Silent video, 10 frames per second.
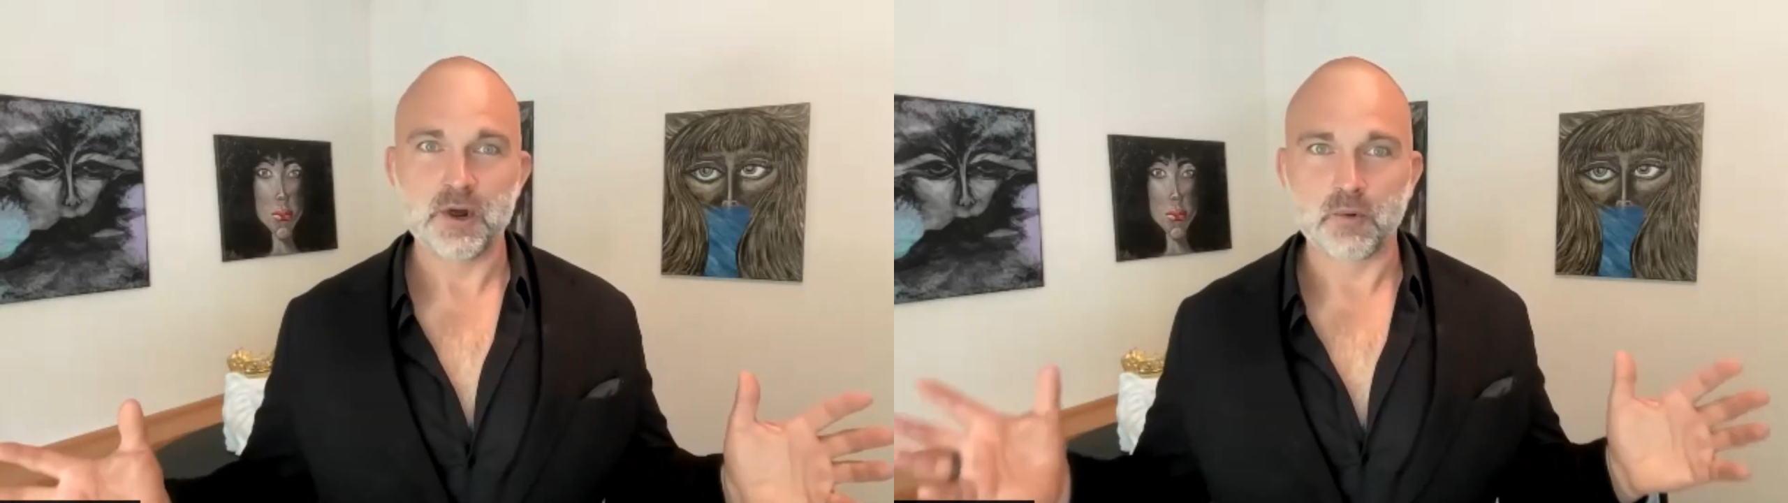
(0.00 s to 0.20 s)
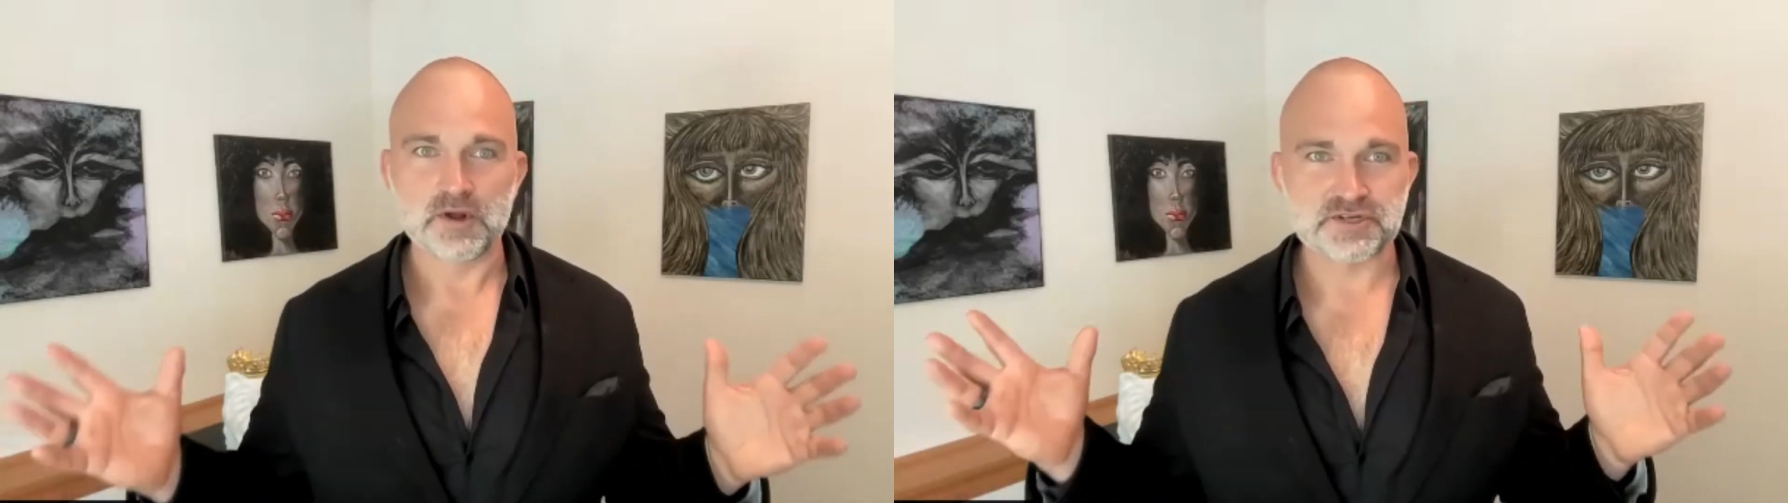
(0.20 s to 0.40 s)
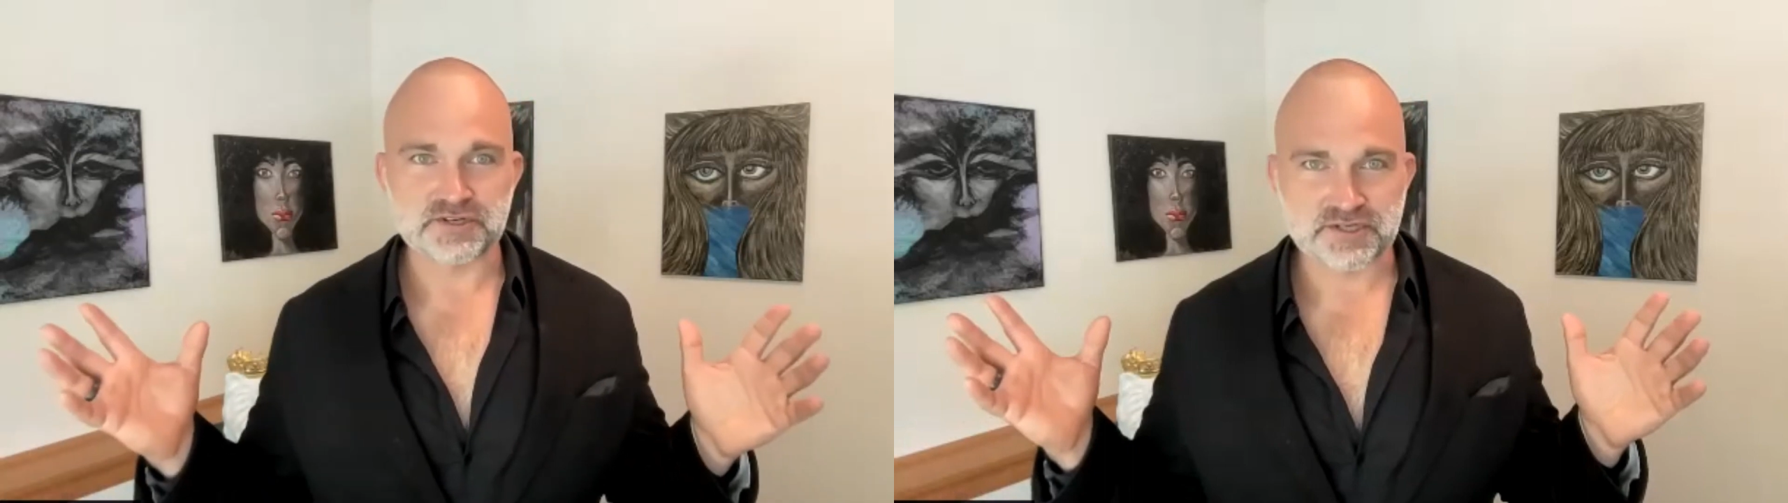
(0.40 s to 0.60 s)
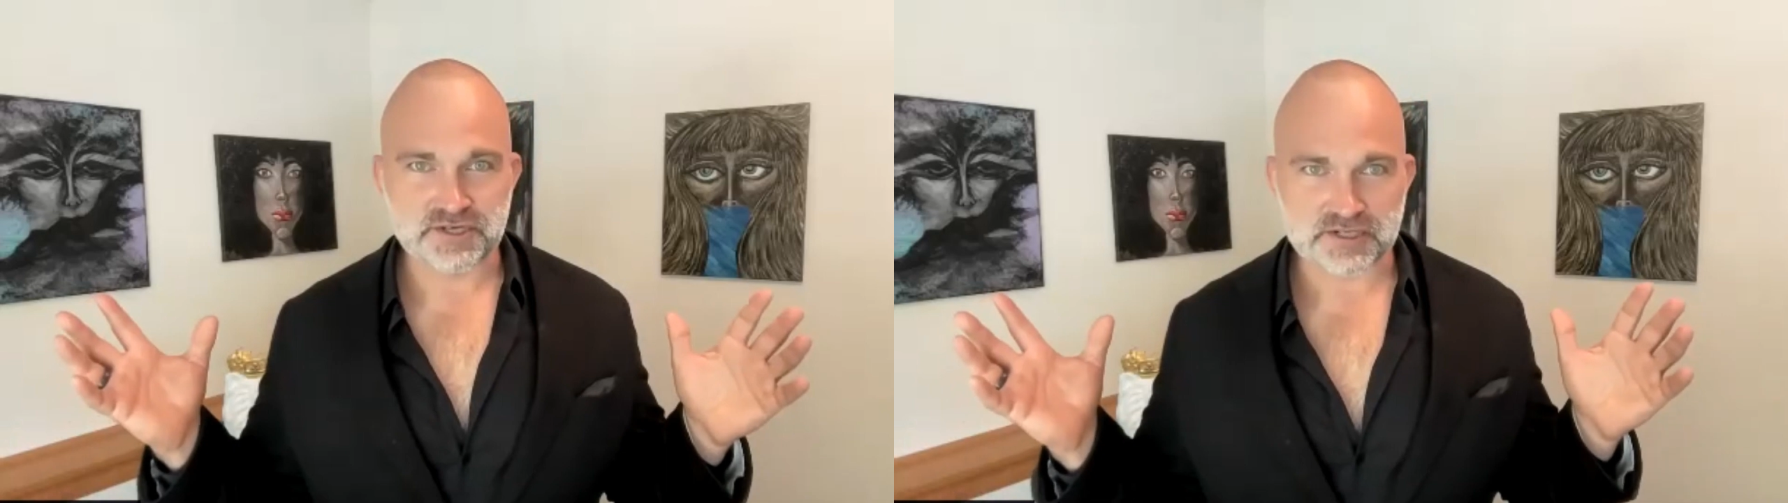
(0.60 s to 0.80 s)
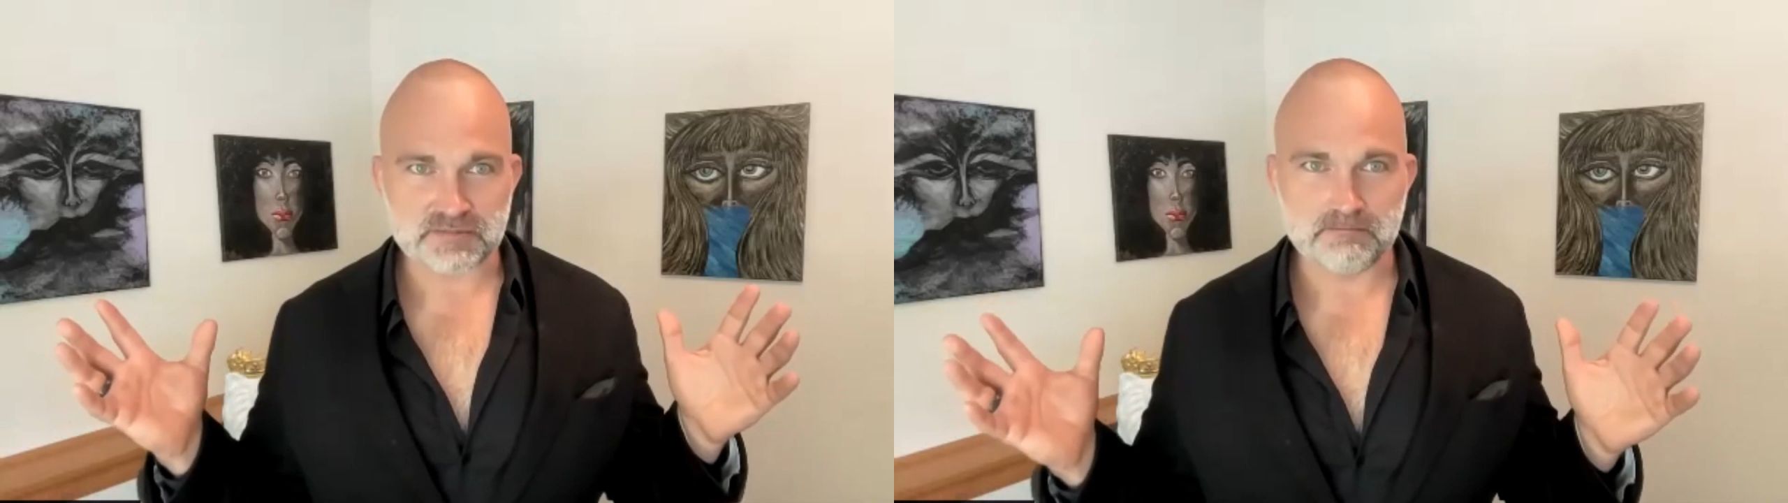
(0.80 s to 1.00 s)
which is
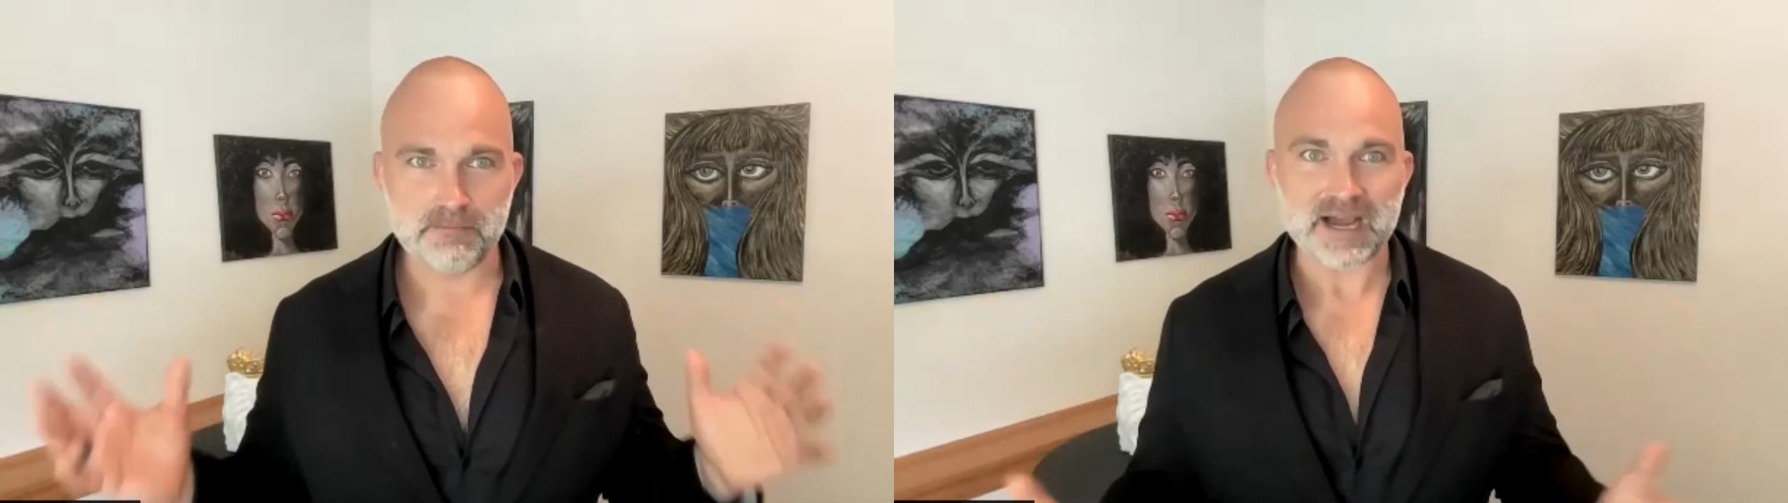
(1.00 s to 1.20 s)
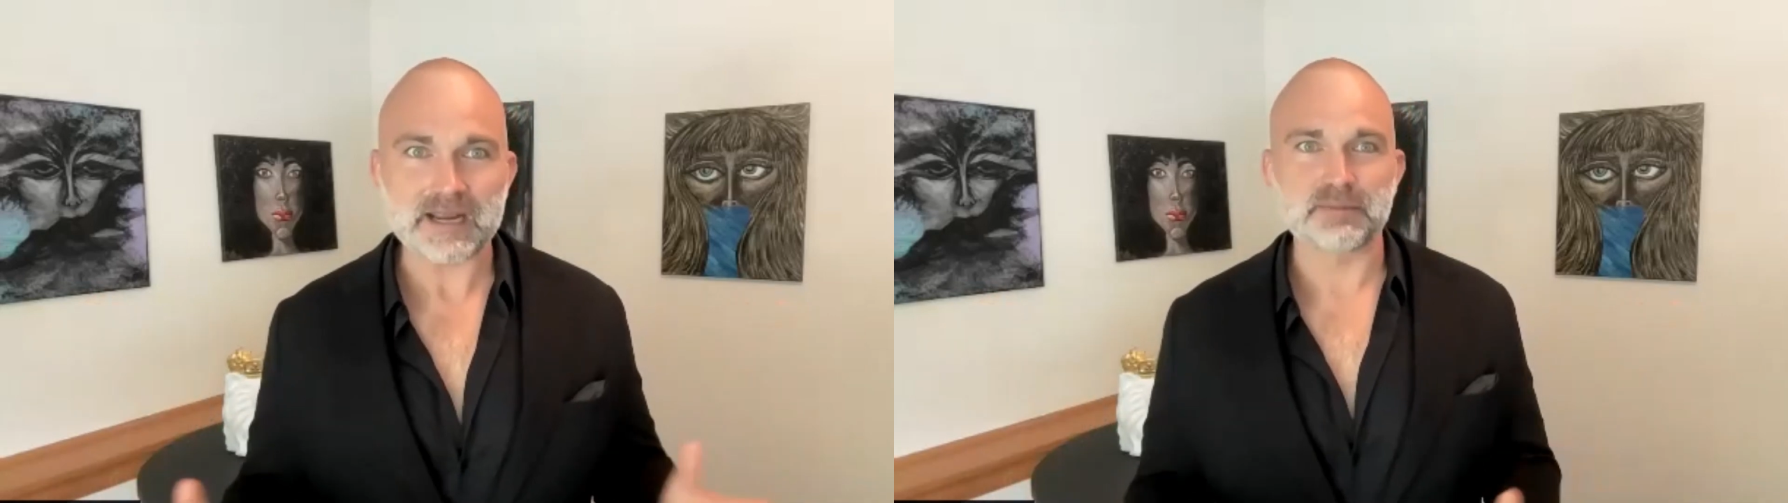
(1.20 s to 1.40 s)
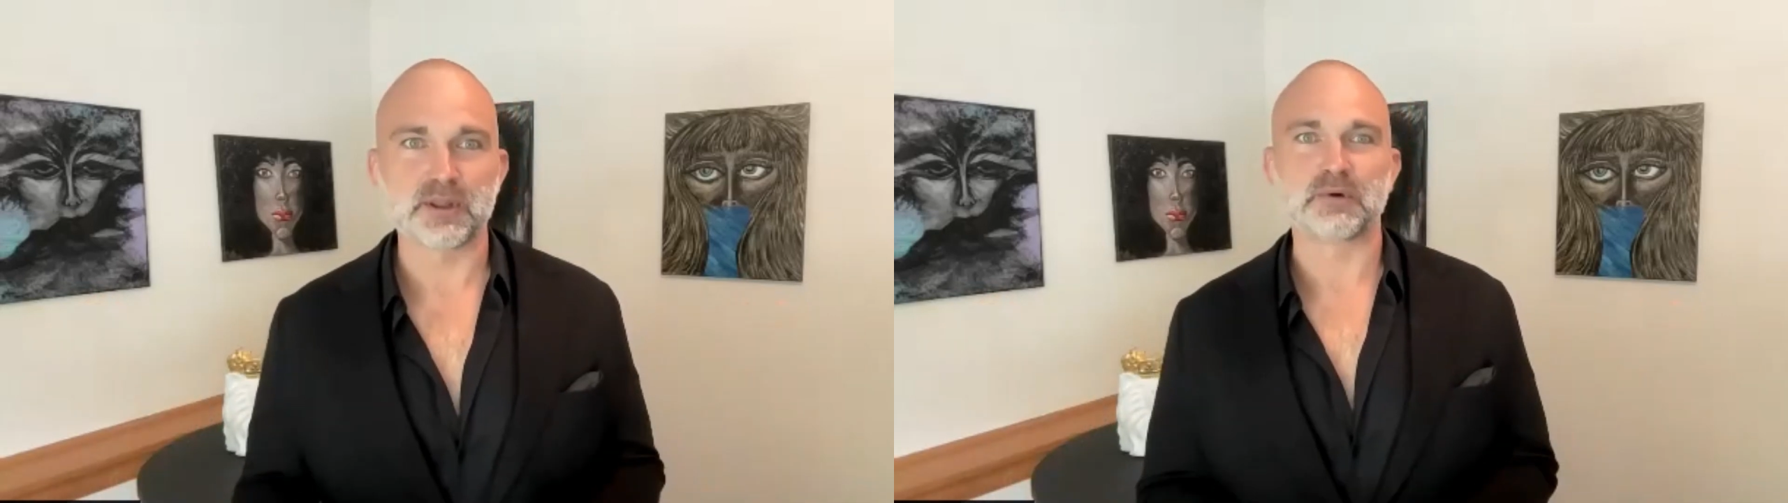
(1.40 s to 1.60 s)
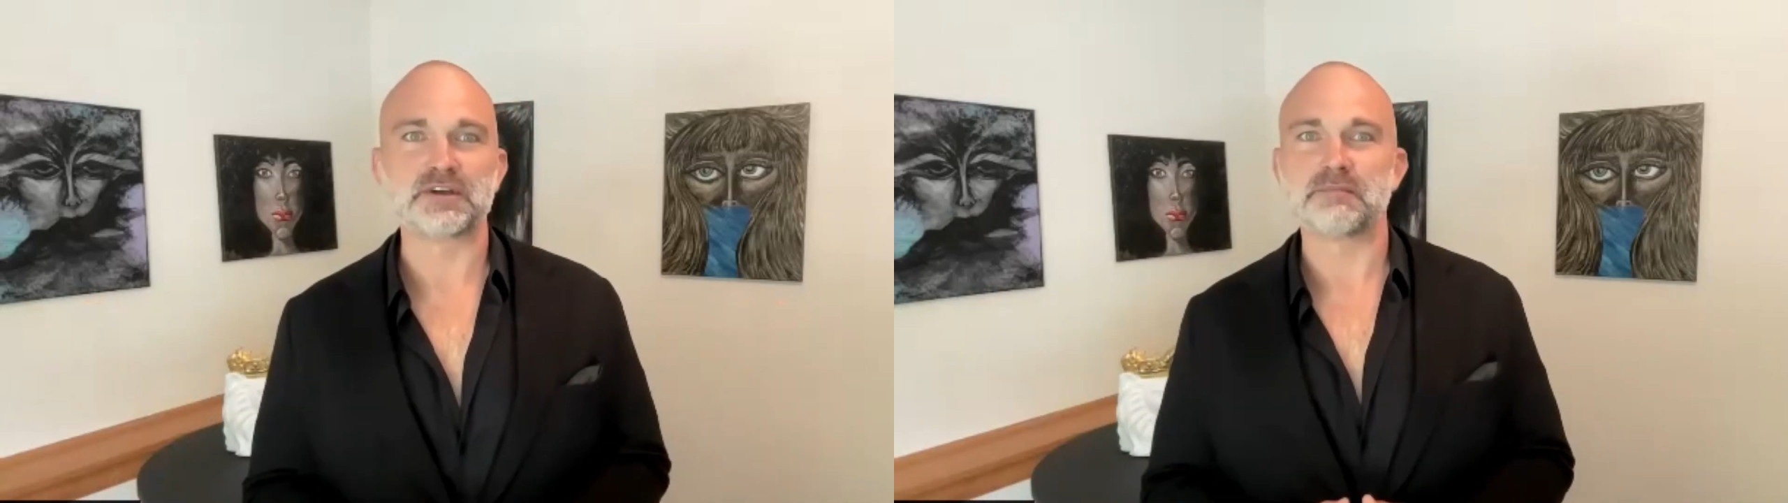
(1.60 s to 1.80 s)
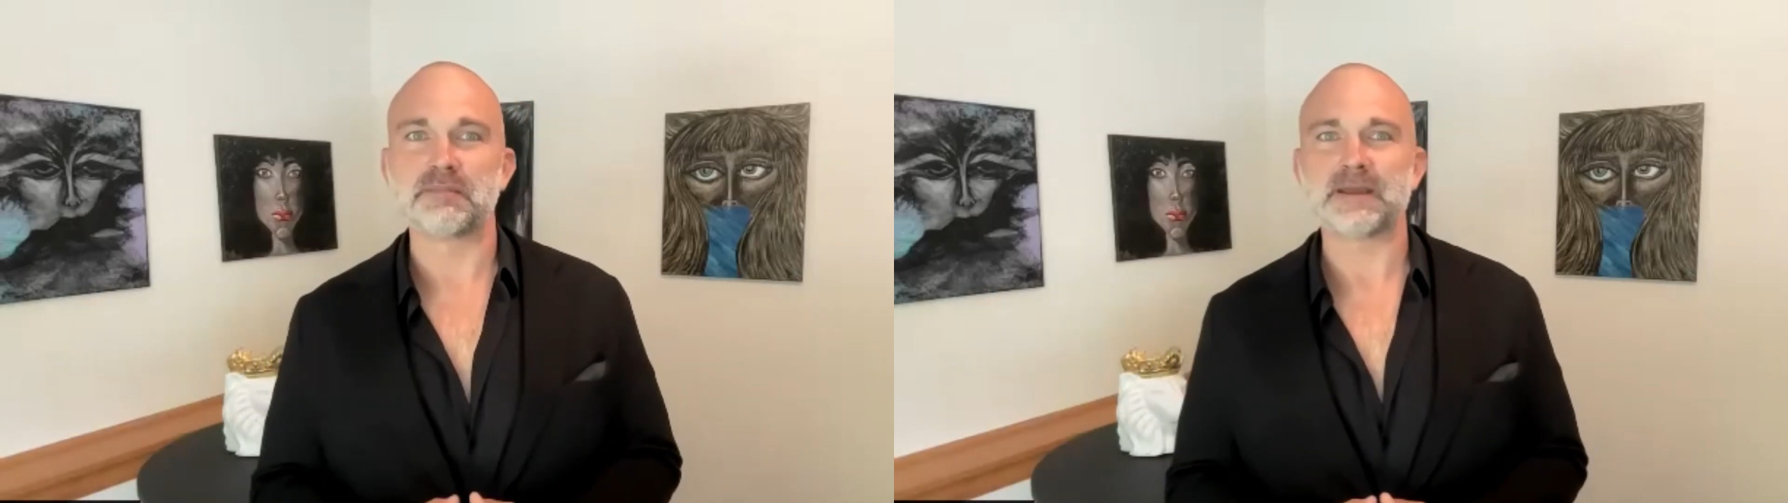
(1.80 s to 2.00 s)
just
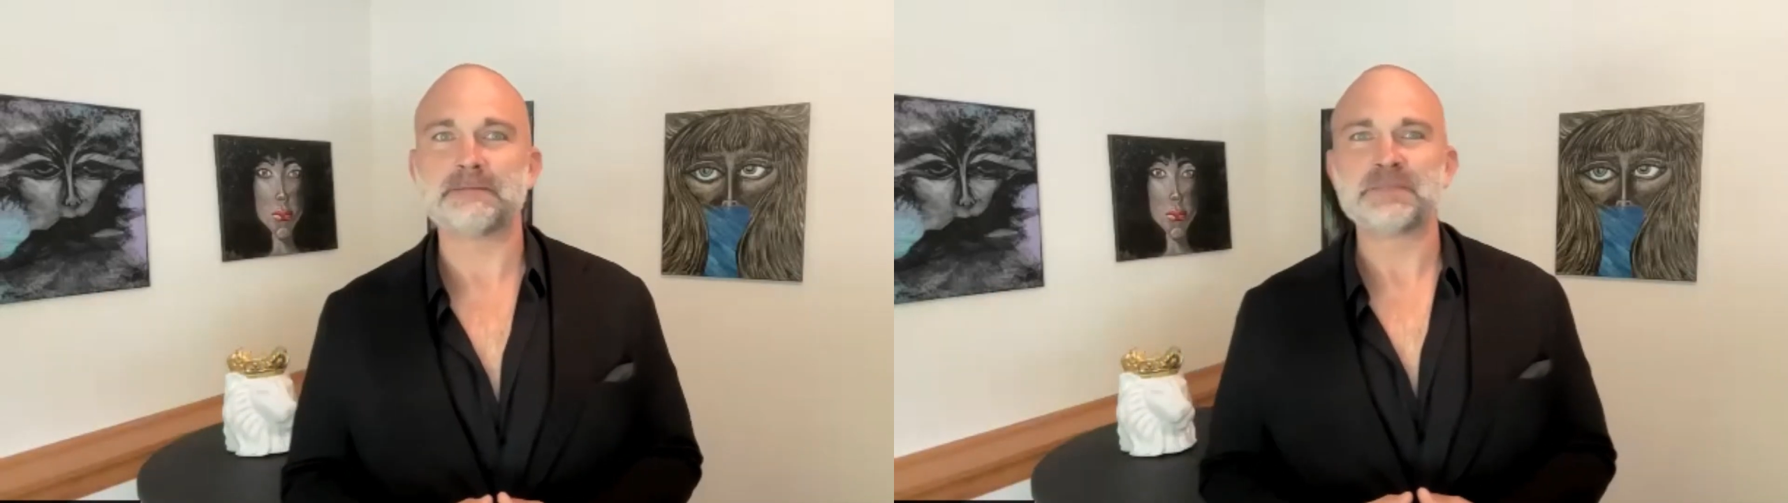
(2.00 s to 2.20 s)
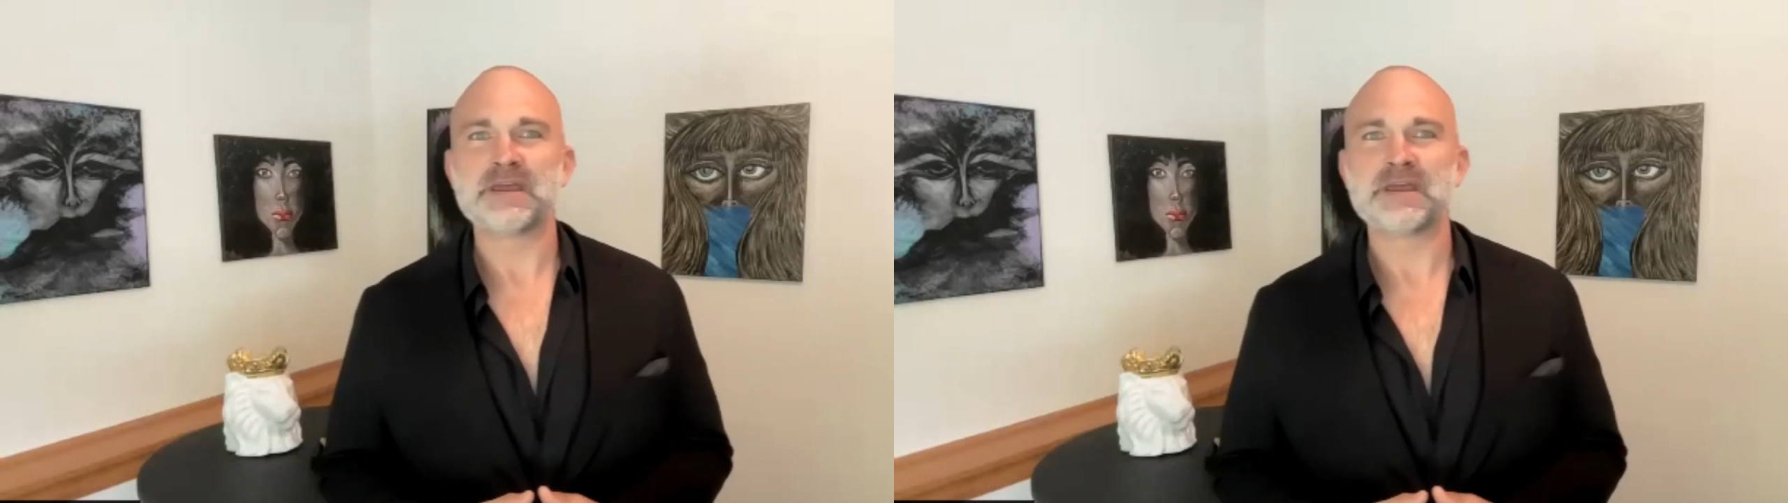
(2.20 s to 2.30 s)
mind-blowing to me.